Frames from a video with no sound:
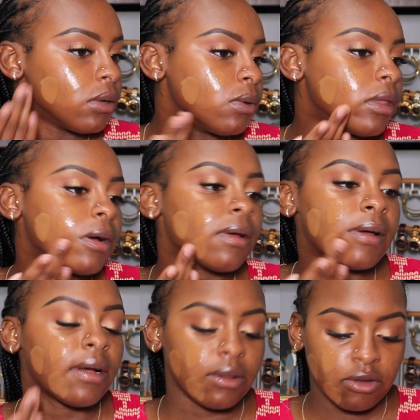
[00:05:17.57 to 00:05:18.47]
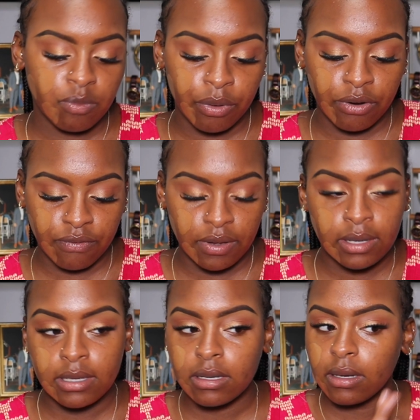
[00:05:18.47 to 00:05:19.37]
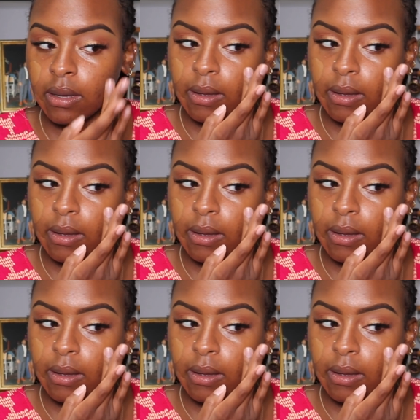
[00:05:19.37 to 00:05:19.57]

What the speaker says: Ooh, that color is perfect.